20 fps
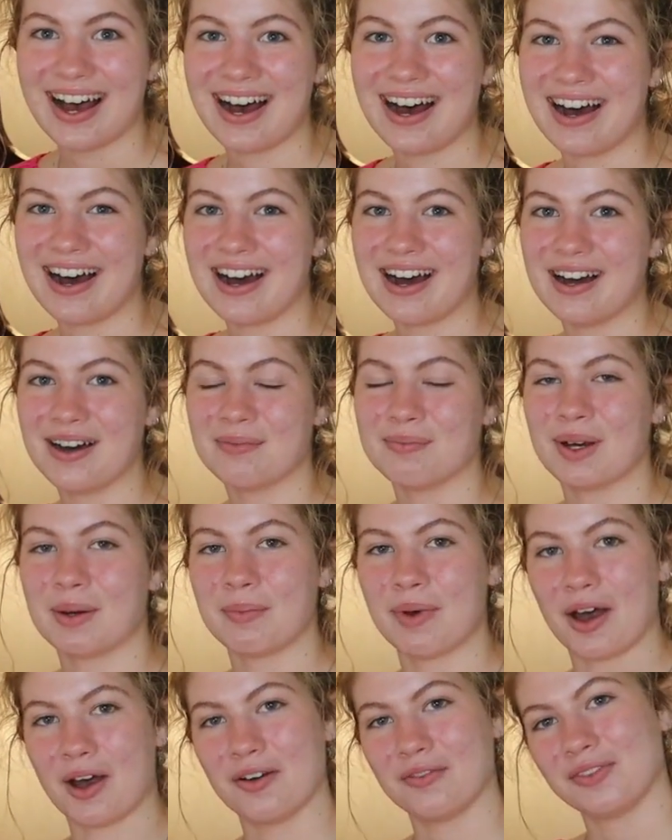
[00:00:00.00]

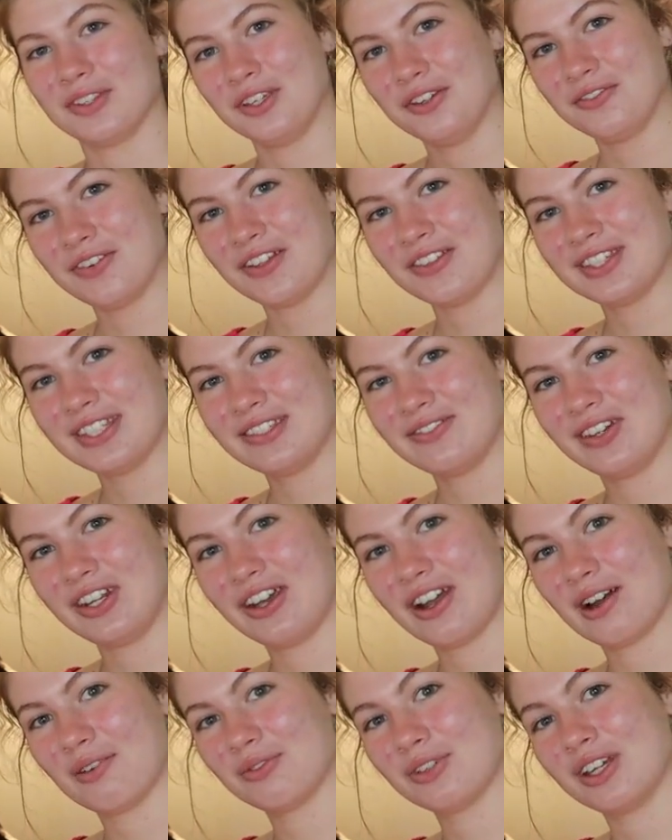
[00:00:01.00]
But hopefully you found this
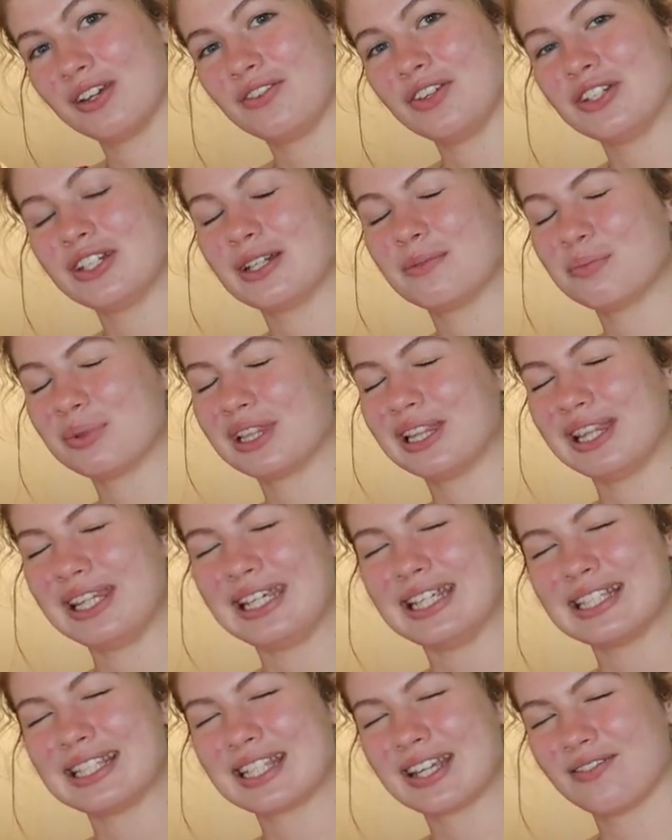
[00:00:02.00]
video helpful. If you did,
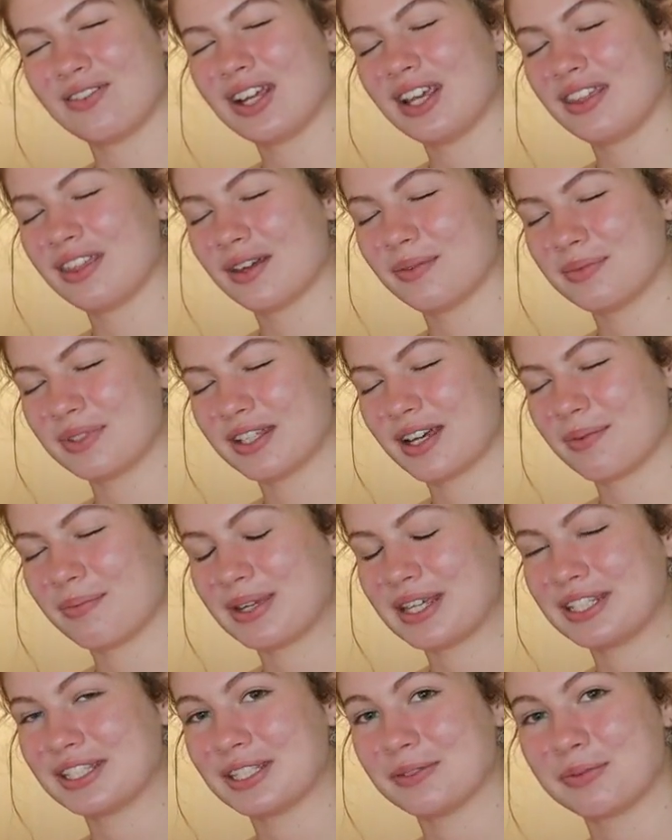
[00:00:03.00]
please give it a thumbs up
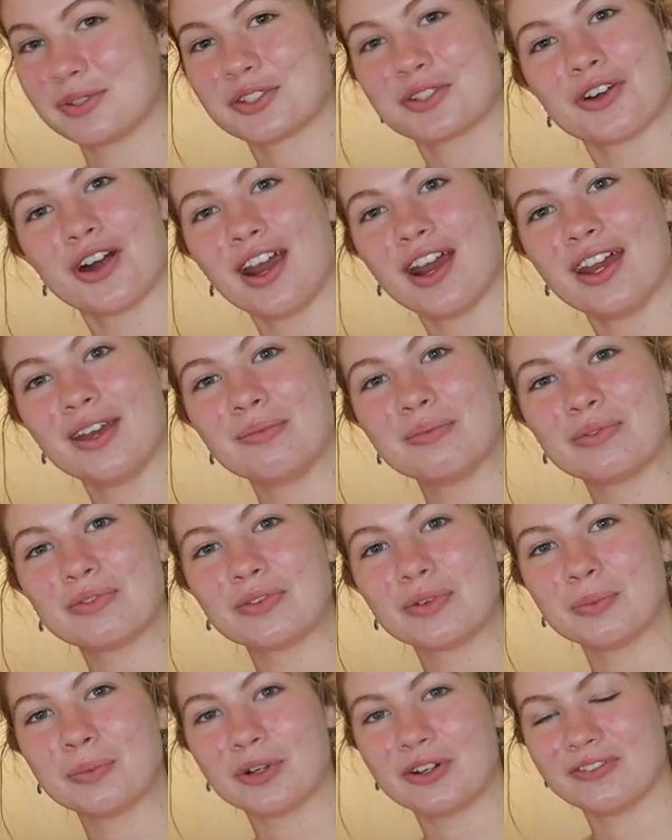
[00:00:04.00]
and subscribe
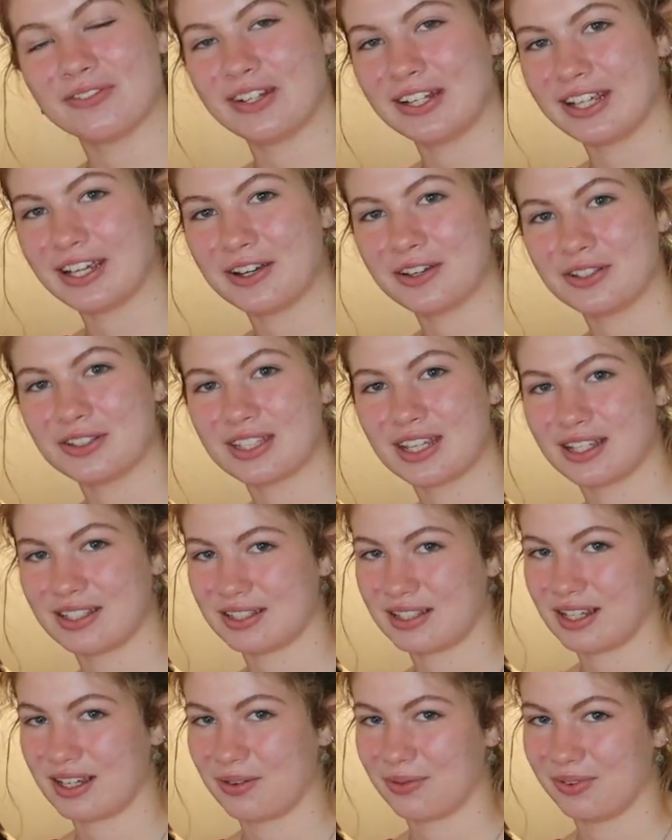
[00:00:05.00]
for more videos,
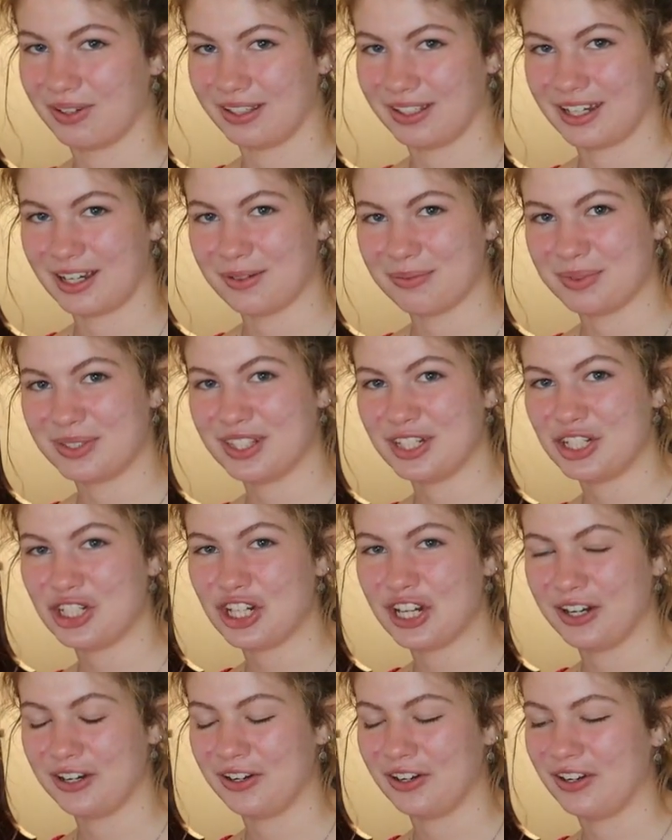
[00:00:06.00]
as that really helps the
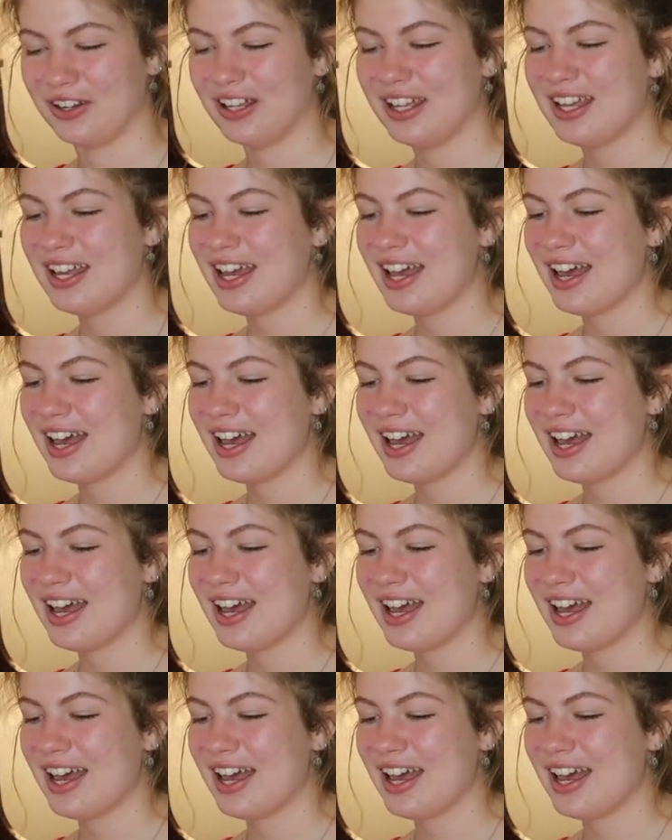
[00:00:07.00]
channel.